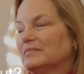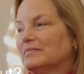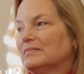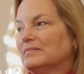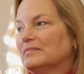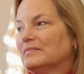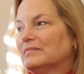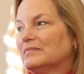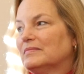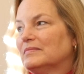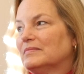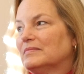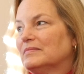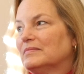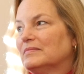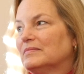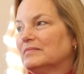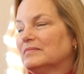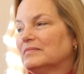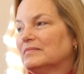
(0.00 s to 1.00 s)

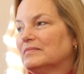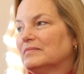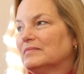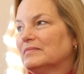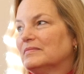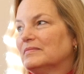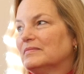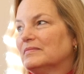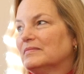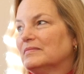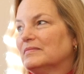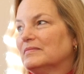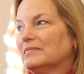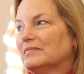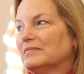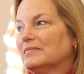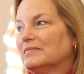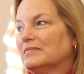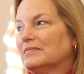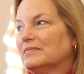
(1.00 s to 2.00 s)

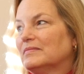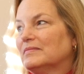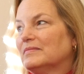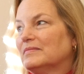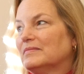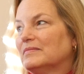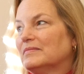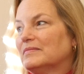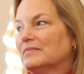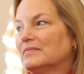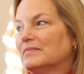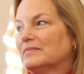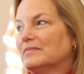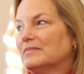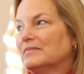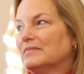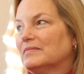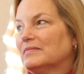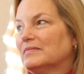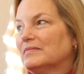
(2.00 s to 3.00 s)

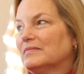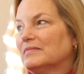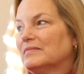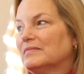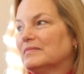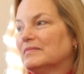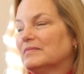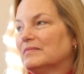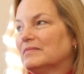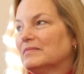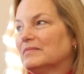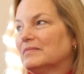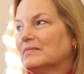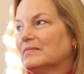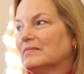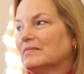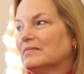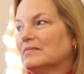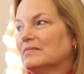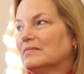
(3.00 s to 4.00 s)

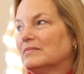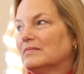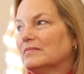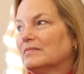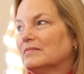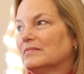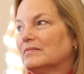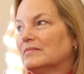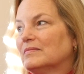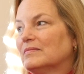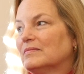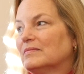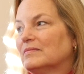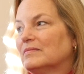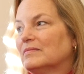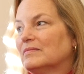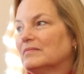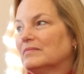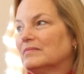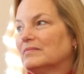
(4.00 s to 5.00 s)

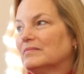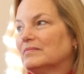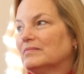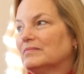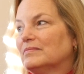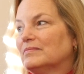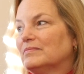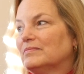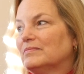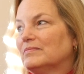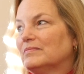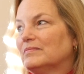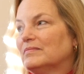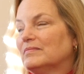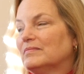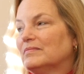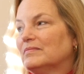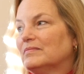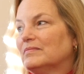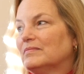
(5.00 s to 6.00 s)

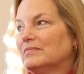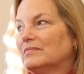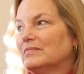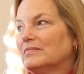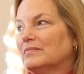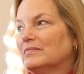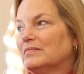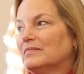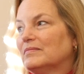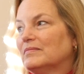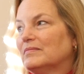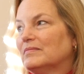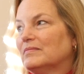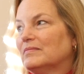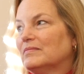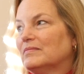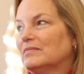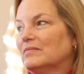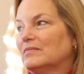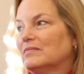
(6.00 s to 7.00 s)

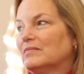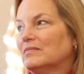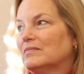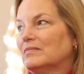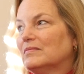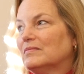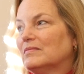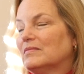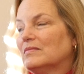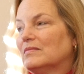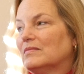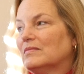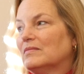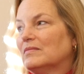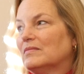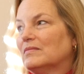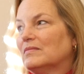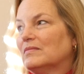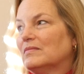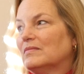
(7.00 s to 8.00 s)
This person isn't speaking.